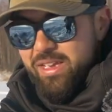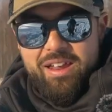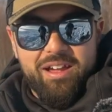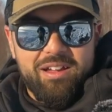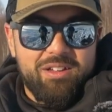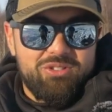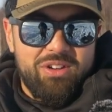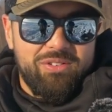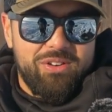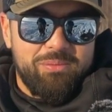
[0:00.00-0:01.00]
and uh, I'll try
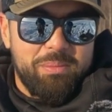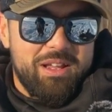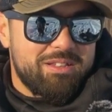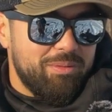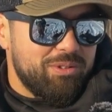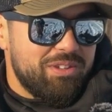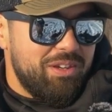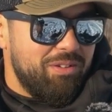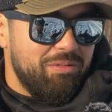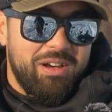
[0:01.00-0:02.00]
a few different baits. So we'll
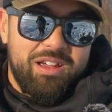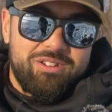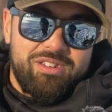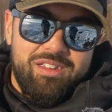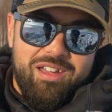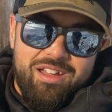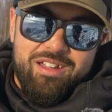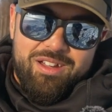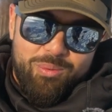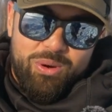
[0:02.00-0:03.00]
see what actually uh,
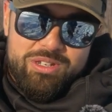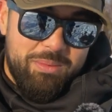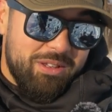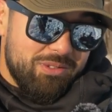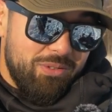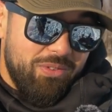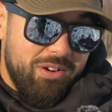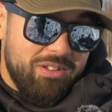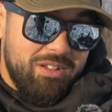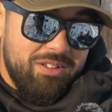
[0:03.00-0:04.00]
works the best. So far
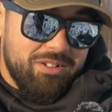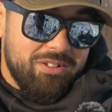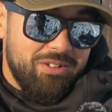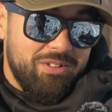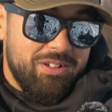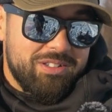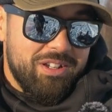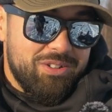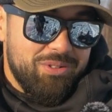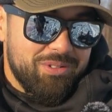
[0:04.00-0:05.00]
it's a teaser, so
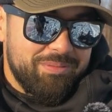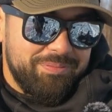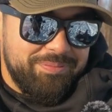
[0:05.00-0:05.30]
stay tuned.